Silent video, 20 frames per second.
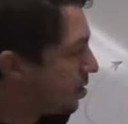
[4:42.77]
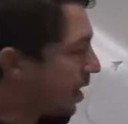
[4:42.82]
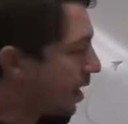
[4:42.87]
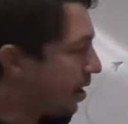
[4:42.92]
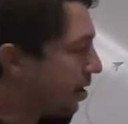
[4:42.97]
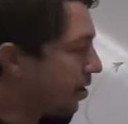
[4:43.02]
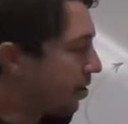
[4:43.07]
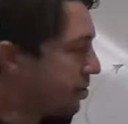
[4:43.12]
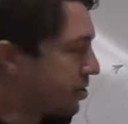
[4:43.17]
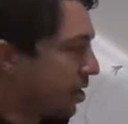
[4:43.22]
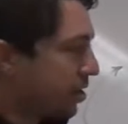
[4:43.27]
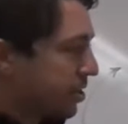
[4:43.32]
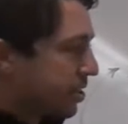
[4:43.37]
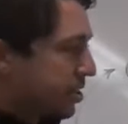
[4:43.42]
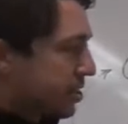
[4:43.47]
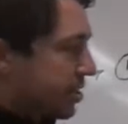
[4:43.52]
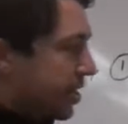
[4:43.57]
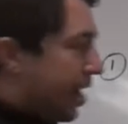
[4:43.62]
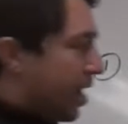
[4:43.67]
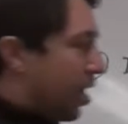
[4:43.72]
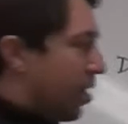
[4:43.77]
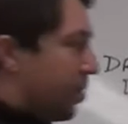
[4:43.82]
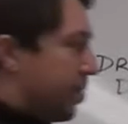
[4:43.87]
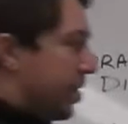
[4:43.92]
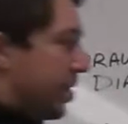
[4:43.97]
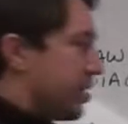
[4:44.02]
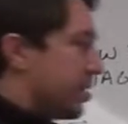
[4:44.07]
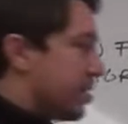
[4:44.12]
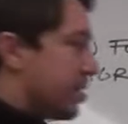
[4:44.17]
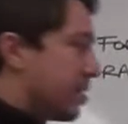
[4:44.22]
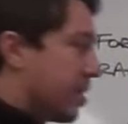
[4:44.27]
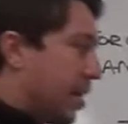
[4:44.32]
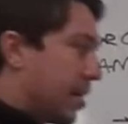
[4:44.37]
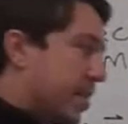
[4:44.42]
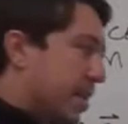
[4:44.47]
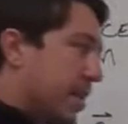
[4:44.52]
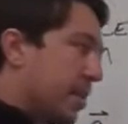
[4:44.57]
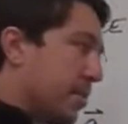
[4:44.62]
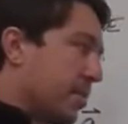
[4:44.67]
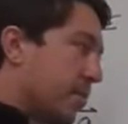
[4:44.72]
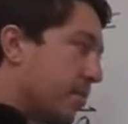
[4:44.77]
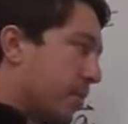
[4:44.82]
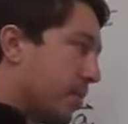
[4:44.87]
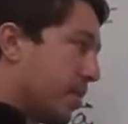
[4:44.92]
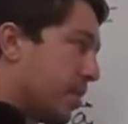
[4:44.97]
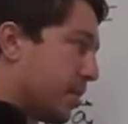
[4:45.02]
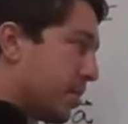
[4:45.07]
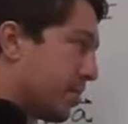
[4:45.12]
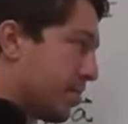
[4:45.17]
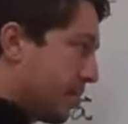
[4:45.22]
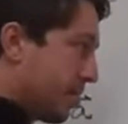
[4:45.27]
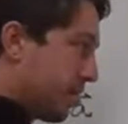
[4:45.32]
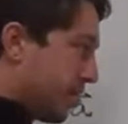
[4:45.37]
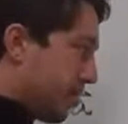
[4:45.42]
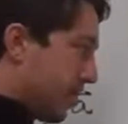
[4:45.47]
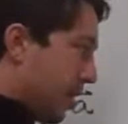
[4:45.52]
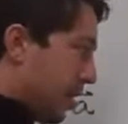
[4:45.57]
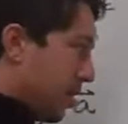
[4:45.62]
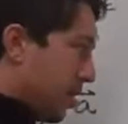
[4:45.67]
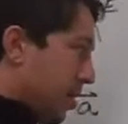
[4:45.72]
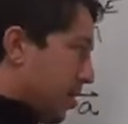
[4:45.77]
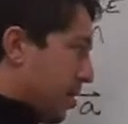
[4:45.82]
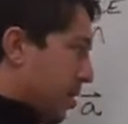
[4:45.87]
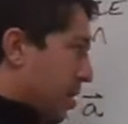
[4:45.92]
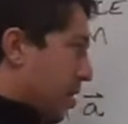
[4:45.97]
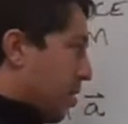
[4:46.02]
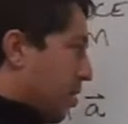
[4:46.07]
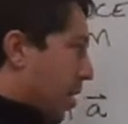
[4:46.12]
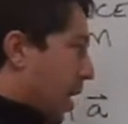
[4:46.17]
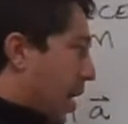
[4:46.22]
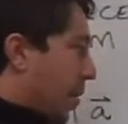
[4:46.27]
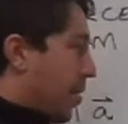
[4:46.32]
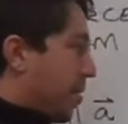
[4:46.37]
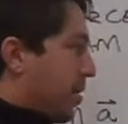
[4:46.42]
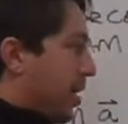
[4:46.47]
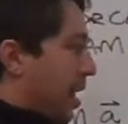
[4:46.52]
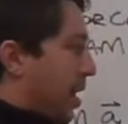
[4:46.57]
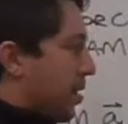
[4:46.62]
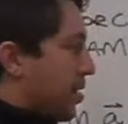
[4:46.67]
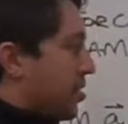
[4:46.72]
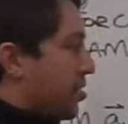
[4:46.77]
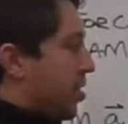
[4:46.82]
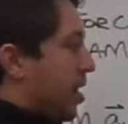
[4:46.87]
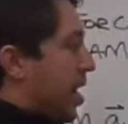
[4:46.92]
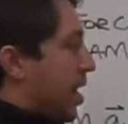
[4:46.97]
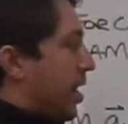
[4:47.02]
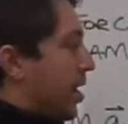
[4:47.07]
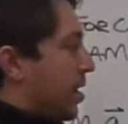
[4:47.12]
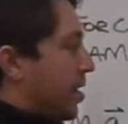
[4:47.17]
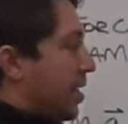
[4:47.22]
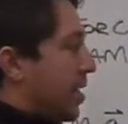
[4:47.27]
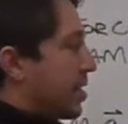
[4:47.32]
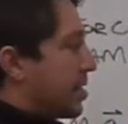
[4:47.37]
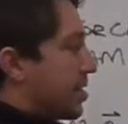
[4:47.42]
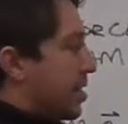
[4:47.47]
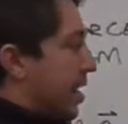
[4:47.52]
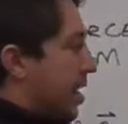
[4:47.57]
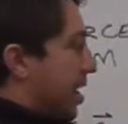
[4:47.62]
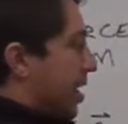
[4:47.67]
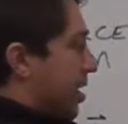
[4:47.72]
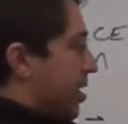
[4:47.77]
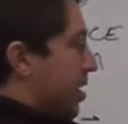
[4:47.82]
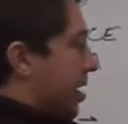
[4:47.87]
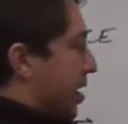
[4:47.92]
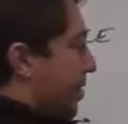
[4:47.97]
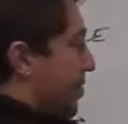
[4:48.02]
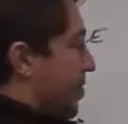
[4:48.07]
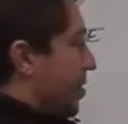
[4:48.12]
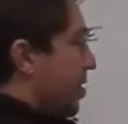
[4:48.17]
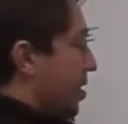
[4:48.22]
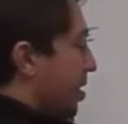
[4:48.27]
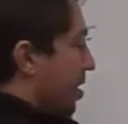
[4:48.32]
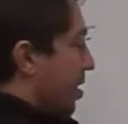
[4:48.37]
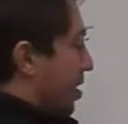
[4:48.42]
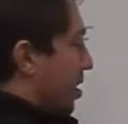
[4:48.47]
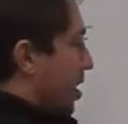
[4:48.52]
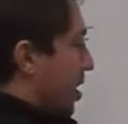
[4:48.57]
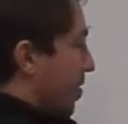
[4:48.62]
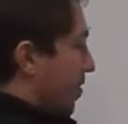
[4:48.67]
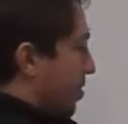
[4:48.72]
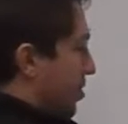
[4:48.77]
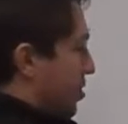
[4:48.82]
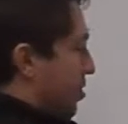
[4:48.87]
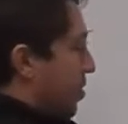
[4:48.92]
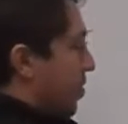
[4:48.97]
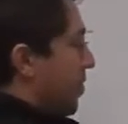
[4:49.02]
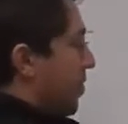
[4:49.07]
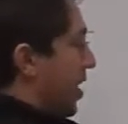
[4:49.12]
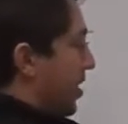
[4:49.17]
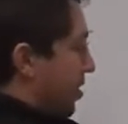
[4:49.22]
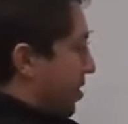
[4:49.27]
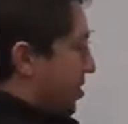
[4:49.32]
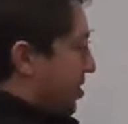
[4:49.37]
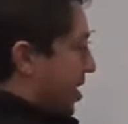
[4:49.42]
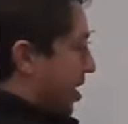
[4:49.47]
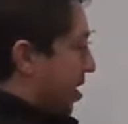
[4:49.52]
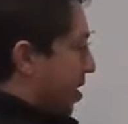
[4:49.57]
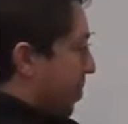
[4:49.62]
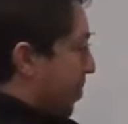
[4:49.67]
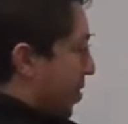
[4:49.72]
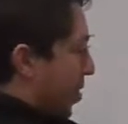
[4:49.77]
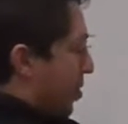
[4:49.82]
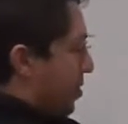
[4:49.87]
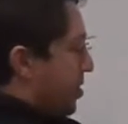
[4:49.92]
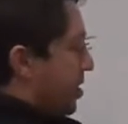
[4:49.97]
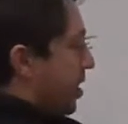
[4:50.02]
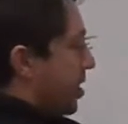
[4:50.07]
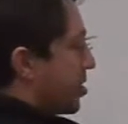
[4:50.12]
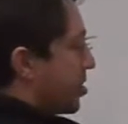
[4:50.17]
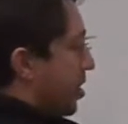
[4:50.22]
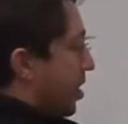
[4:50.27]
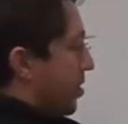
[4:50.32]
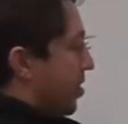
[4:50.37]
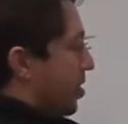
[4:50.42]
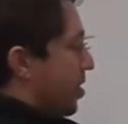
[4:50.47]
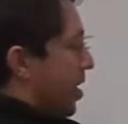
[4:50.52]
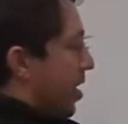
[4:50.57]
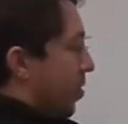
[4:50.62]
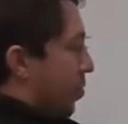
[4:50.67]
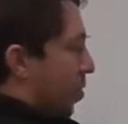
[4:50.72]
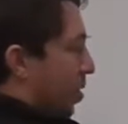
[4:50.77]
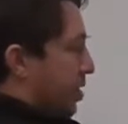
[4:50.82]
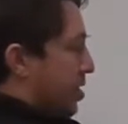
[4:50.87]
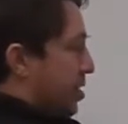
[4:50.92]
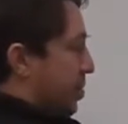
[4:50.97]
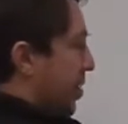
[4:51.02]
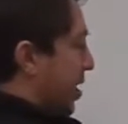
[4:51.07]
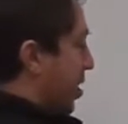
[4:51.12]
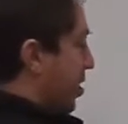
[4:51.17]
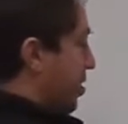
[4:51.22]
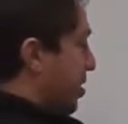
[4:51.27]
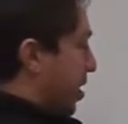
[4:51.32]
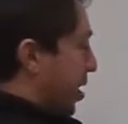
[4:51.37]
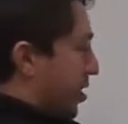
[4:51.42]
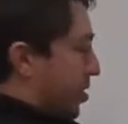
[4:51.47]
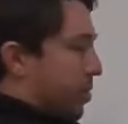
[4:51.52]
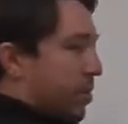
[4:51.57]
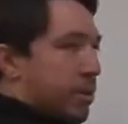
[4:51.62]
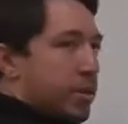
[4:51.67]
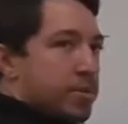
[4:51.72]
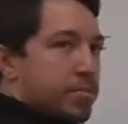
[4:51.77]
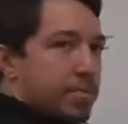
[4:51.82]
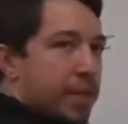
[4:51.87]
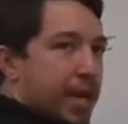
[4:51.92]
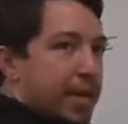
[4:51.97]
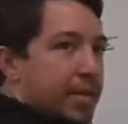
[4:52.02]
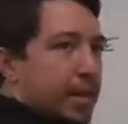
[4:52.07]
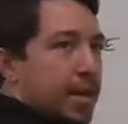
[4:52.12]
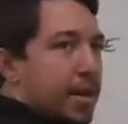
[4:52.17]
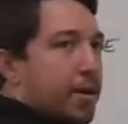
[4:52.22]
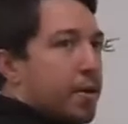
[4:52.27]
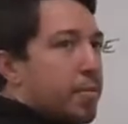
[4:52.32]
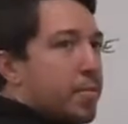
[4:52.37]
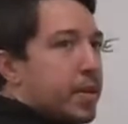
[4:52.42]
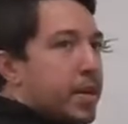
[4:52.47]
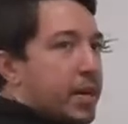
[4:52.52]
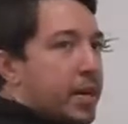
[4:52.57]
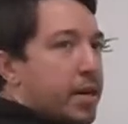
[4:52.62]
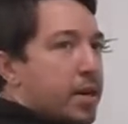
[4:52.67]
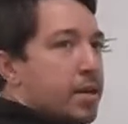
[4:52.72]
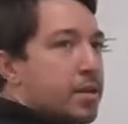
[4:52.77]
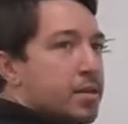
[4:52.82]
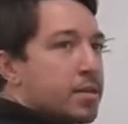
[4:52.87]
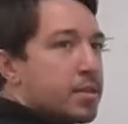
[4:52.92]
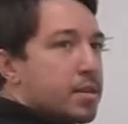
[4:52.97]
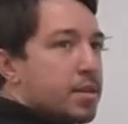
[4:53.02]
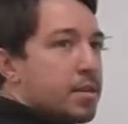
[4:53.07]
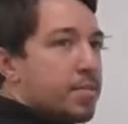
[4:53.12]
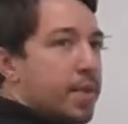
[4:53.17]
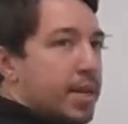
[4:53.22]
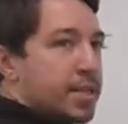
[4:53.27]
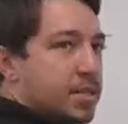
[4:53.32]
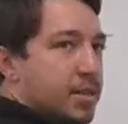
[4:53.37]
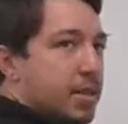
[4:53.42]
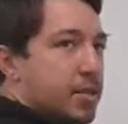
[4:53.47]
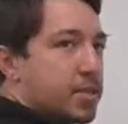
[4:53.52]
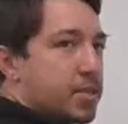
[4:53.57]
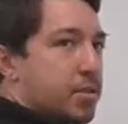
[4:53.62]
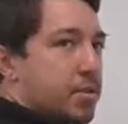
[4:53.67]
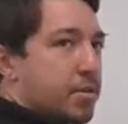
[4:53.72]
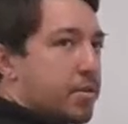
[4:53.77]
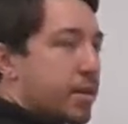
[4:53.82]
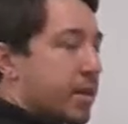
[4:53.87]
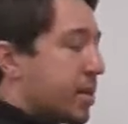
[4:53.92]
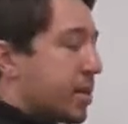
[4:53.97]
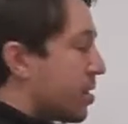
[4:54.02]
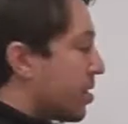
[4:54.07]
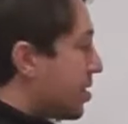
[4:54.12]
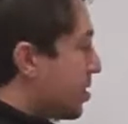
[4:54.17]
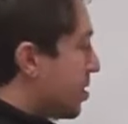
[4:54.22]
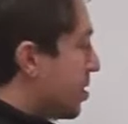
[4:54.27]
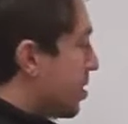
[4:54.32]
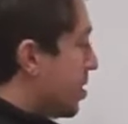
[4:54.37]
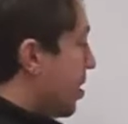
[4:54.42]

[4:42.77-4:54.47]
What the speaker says: The arrows aren't to scale, but it's not the end of the world. I'd try to at least, like, if there's two vectors that are opposing each other and one's bigger than the other one, make that arrow bigger. Makes it easier to read.